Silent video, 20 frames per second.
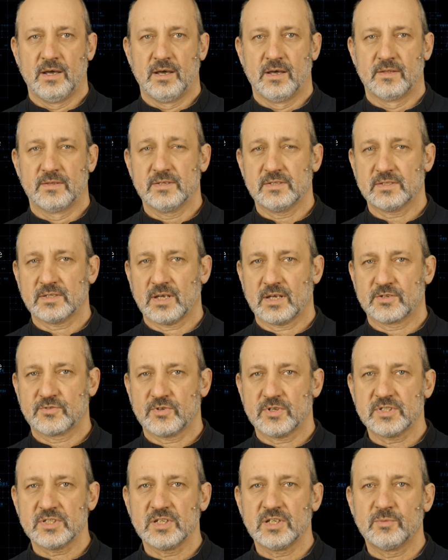This
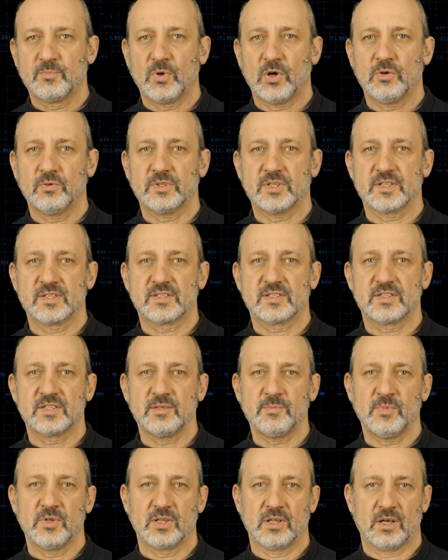addressing mode is
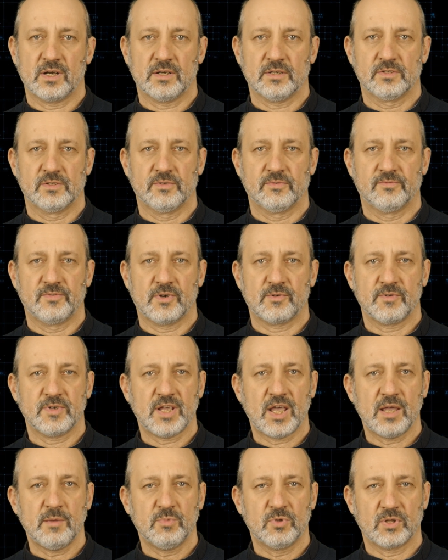similar to
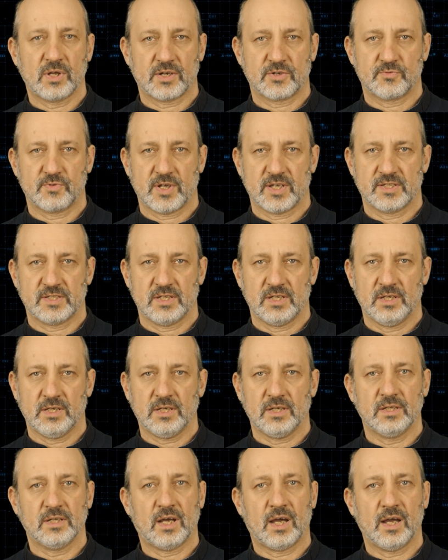variable addressing
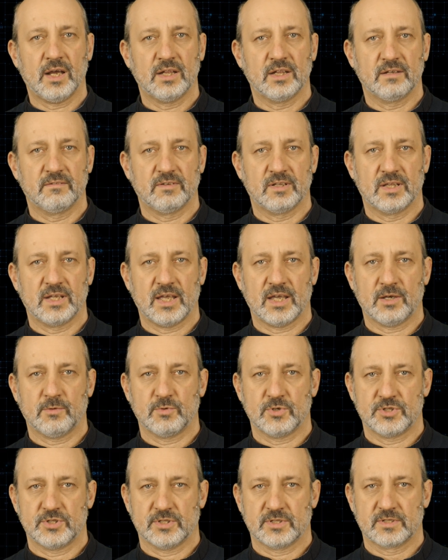in high-level
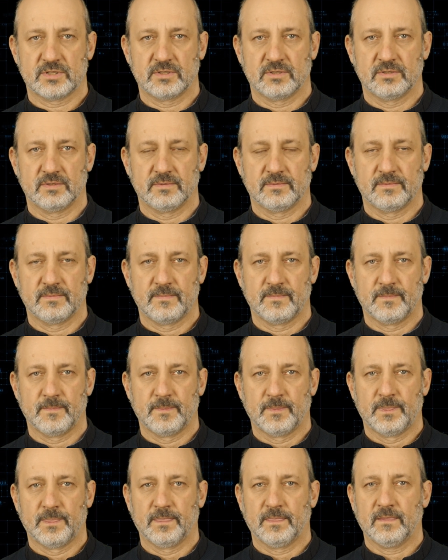languages.
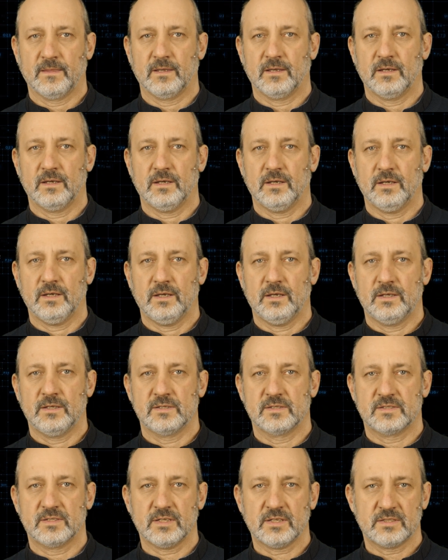In
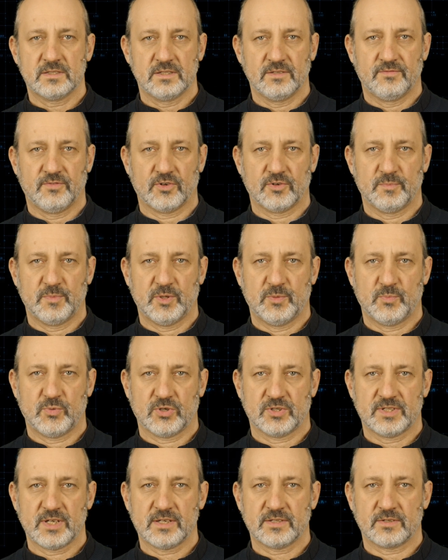64-bit
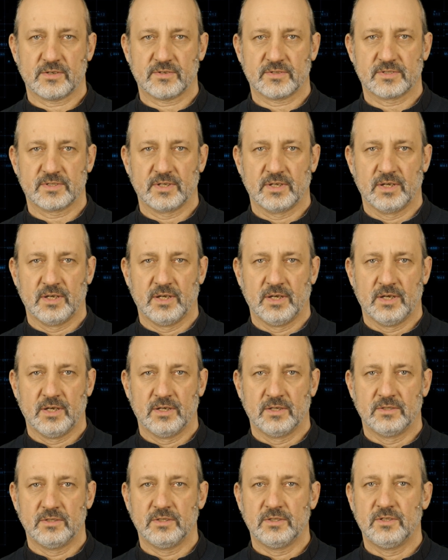processors,
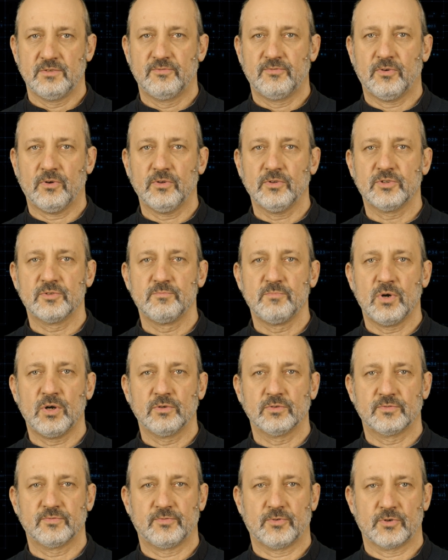the default
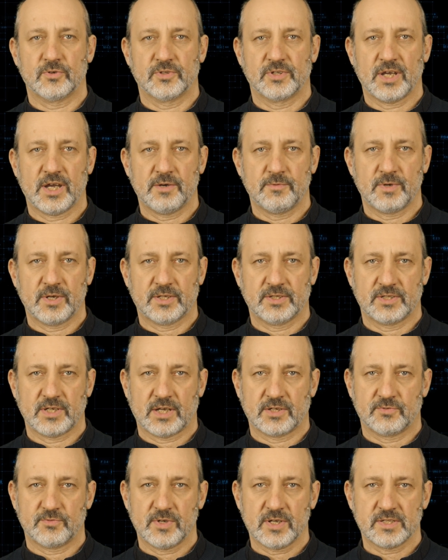mode for direct
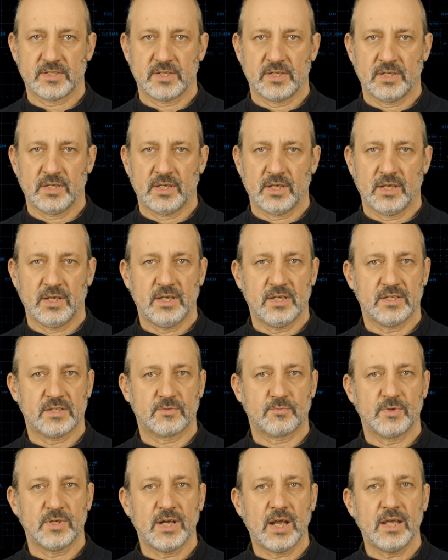addressing
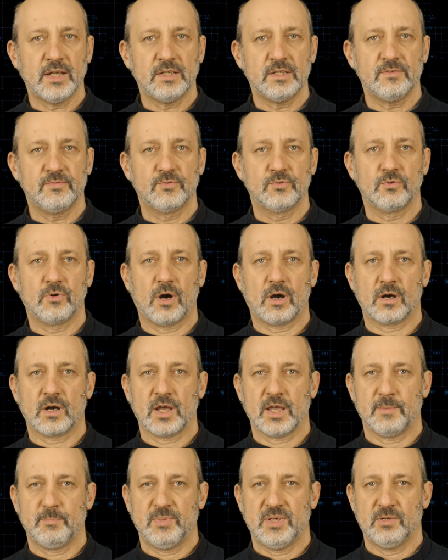is relative to
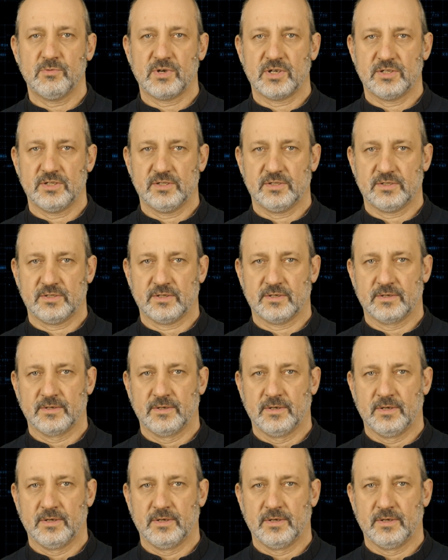RIP register.